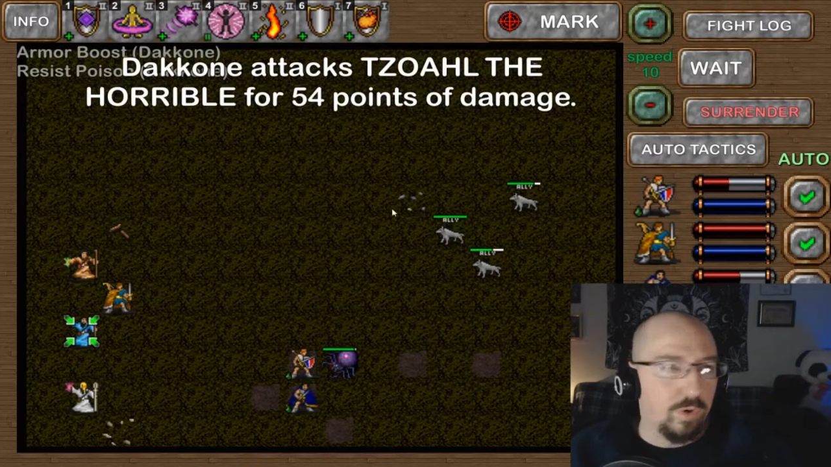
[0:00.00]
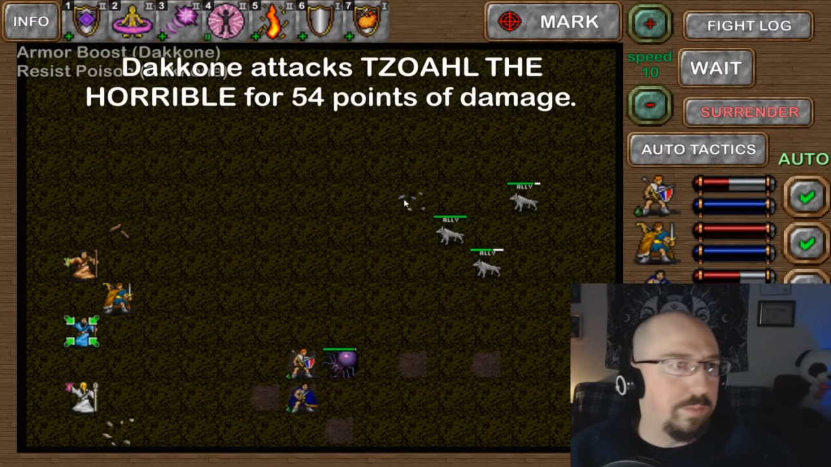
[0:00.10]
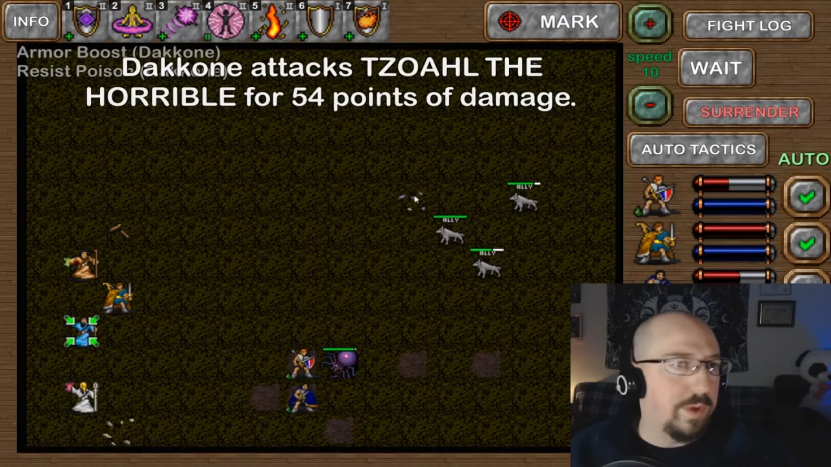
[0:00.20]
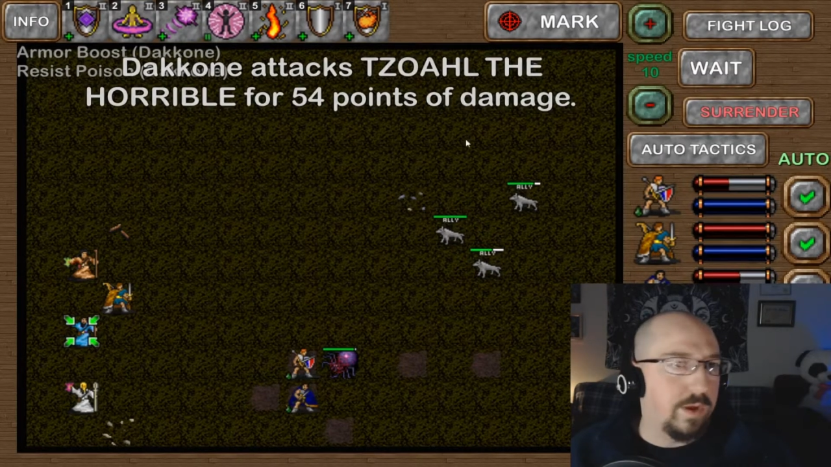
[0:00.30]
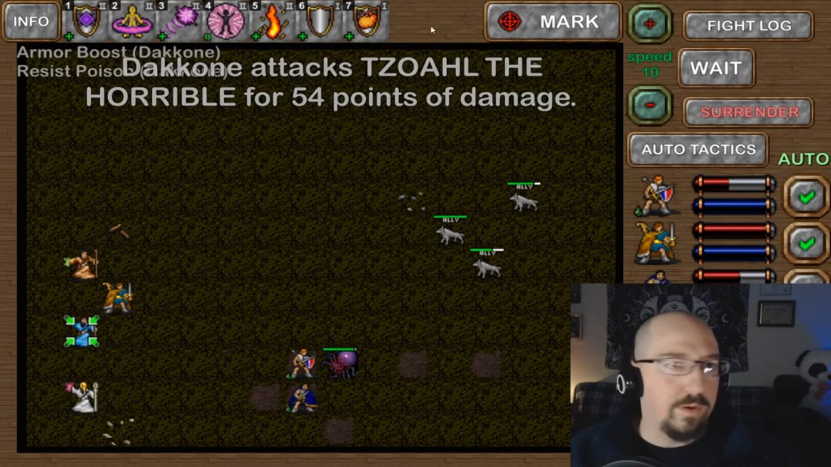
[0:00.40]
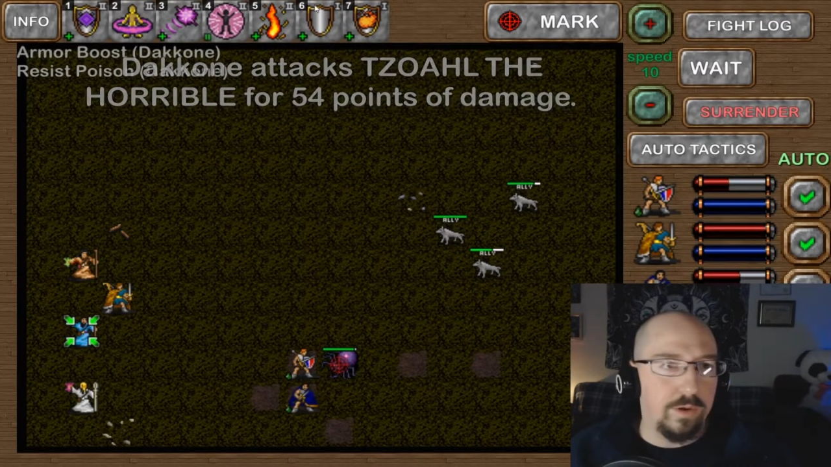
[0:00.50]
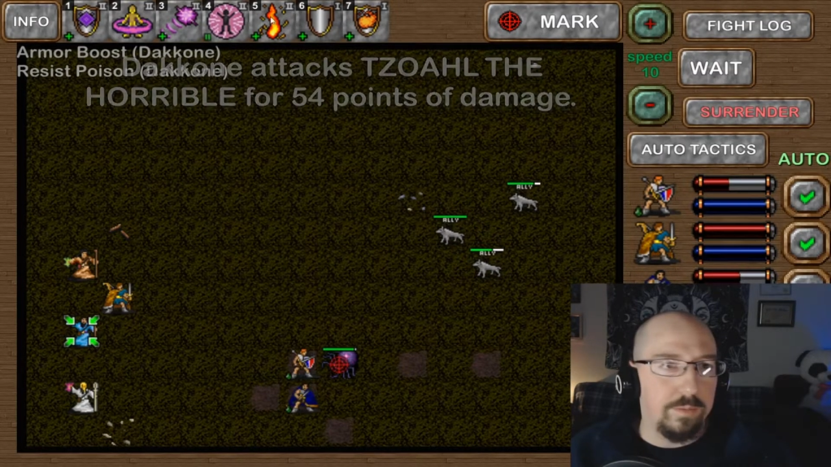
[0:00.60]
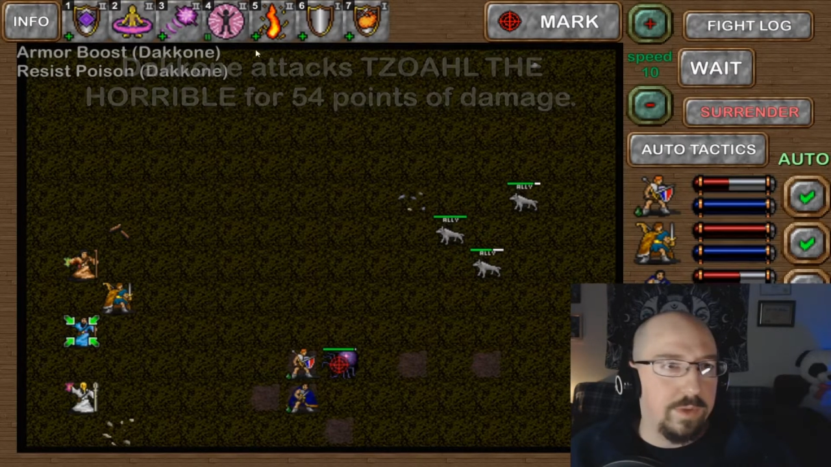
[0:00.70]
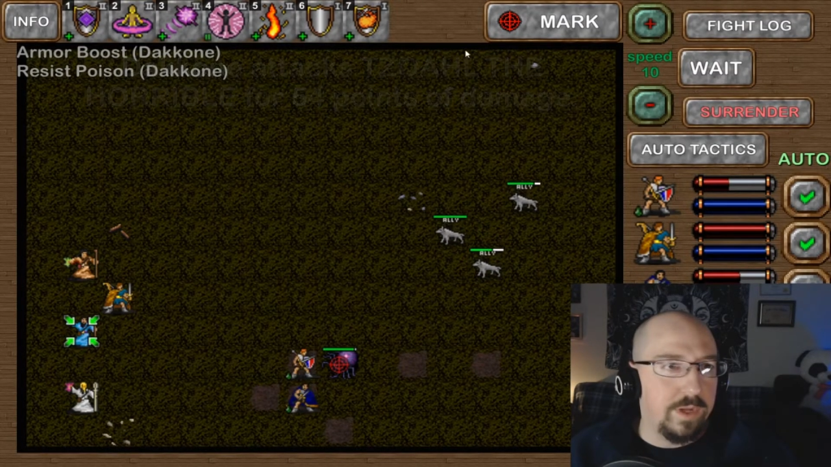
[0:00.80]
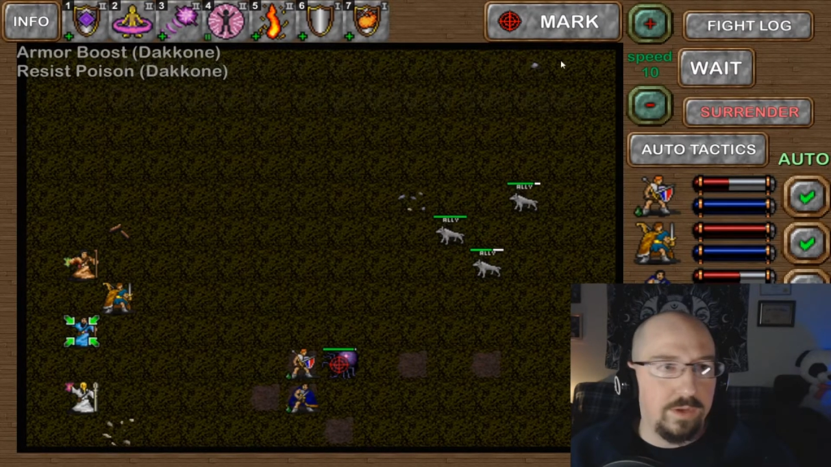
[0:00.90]
back on
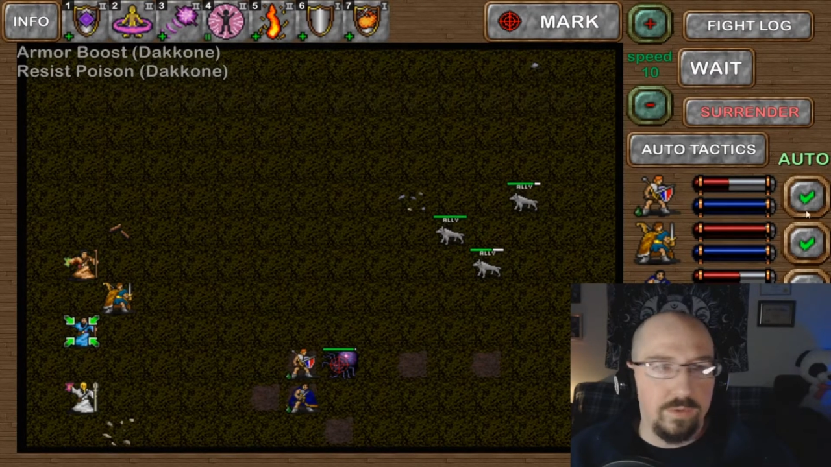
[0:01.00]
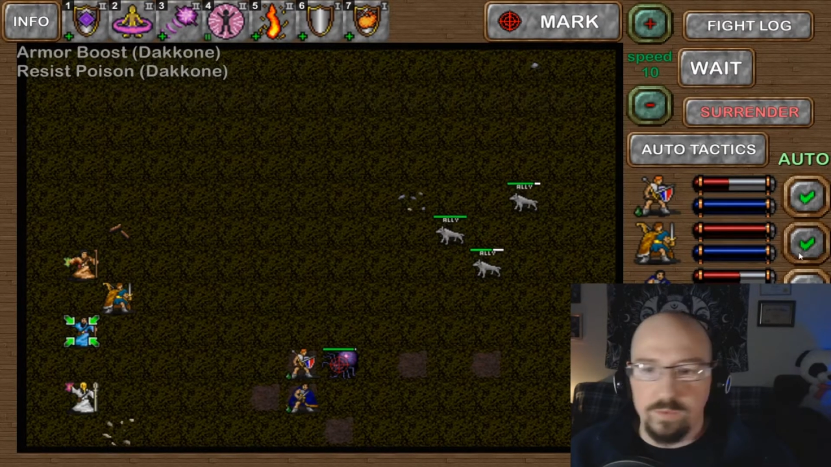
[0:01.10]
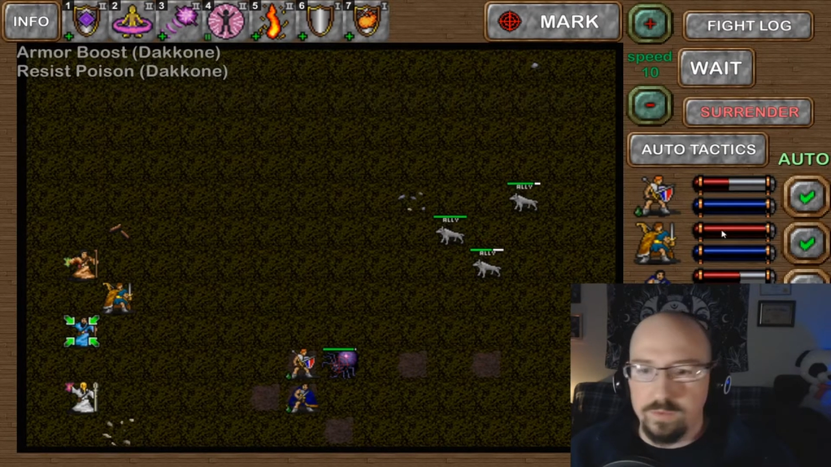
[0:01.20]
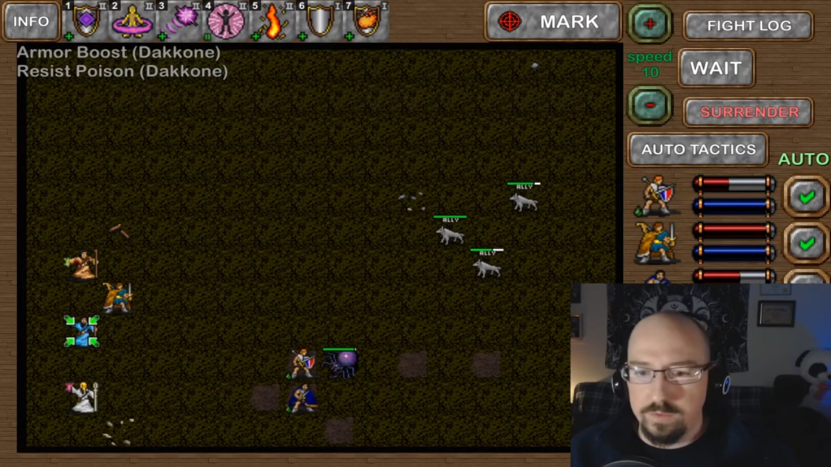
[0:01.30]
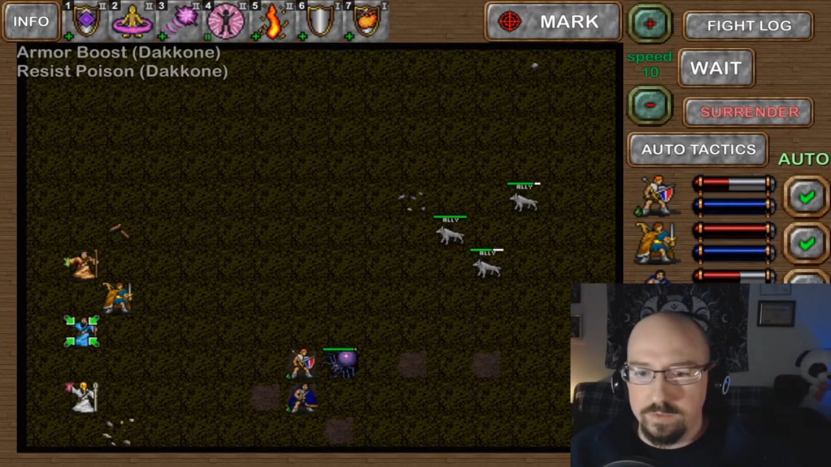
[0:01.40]
manual.